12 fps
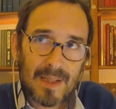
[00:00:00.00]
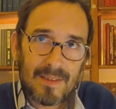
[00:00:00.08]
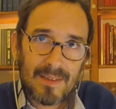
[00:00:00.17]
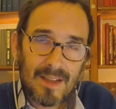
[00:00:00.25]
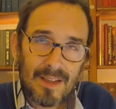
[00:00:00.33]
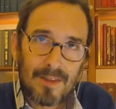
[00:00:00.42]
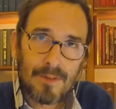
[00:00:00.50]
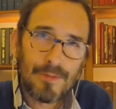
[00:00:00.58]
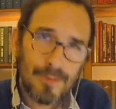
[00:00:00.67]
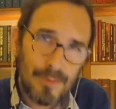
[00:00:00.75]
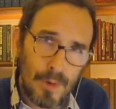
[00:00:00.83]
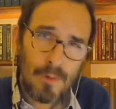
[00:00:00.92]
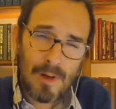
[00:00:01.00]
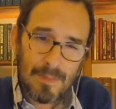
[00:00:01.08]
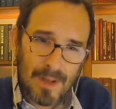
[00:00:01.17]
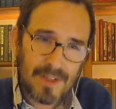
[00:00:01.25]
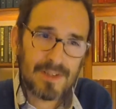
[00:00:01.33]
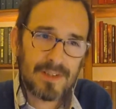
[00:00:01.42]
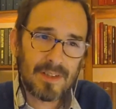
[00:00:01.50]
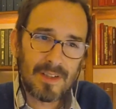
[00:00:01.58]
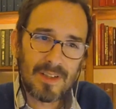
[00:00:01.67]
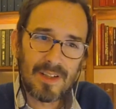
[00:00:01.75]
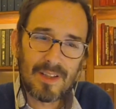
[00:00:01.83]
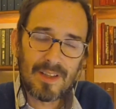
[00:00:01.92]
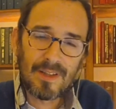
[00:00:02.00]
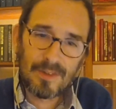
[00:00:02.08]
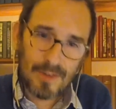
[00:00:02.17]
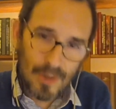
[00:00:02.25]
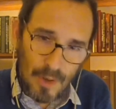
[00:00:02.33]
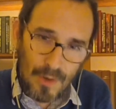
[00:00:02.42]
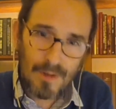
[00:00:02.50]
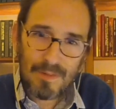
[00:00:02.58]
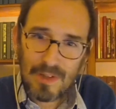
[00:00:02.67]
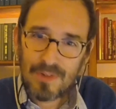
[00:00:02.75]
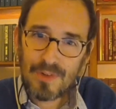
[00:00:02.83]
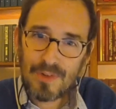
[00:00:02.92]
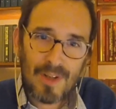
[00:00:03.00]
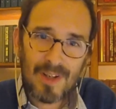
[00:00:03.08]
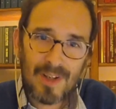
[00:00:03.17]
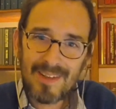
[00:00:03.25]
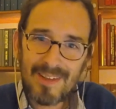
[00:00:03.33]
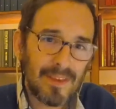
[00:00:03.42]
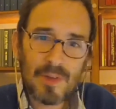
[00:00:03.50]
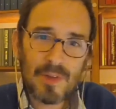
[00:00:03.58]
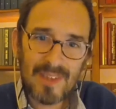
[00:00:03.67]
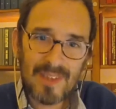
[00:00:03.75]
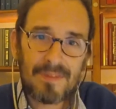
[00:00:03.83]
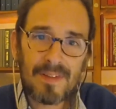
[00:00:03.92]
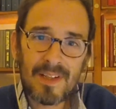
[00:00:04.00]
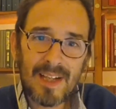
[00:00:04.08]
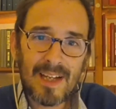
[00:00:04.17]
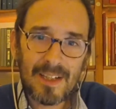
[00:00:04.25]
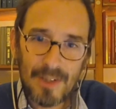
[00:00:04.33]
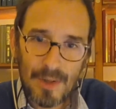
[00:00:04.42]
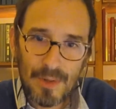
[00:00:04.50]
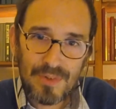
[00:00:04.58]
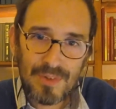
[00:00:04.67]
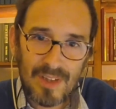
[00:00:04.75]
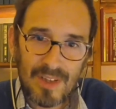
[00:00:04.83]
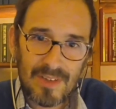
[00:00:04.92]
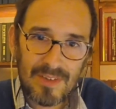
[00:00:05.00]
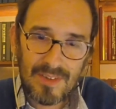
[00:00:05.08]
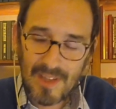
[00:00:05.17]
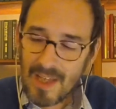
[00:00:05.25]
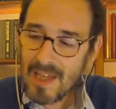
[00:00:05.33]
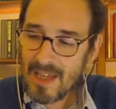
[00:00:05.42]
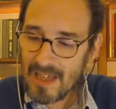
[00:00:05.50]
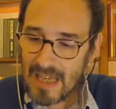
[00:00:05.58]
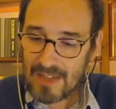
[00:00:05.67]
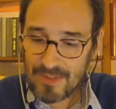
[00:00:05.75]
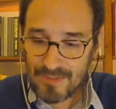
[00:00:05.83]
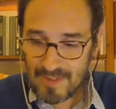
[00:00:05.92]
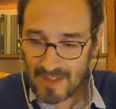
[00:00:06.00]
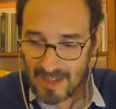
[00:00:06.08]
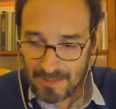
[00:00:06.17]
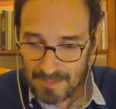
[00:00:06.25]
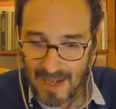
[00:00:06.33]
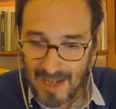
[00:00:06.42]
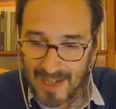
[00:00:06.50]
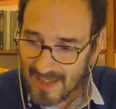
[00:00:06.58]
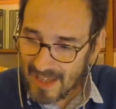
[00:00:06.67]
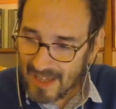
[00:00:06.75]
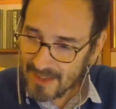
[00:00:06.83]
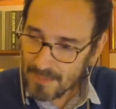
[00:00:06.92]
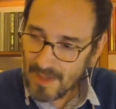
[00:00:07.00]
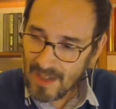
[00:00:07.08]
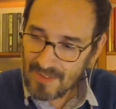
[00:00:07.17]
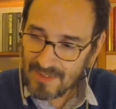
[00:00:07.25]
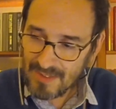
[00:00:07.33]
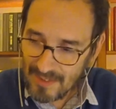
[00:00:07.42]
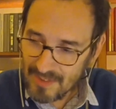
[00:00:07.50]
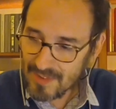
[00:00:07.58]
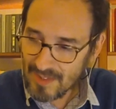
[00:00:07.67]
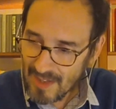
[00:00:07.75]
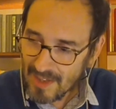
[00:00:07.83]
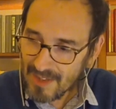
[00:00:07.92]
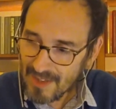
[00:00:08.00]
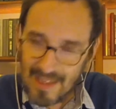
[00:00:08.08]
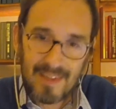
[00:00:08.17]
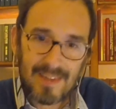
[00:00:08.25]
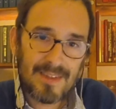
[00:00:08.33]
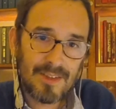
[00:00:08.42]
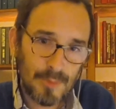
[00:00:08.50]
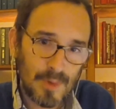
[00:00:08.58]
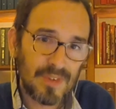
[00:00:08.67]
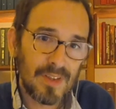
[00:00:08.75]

But the full remission, the total return, as if there was never a diagnosis, is in my database is death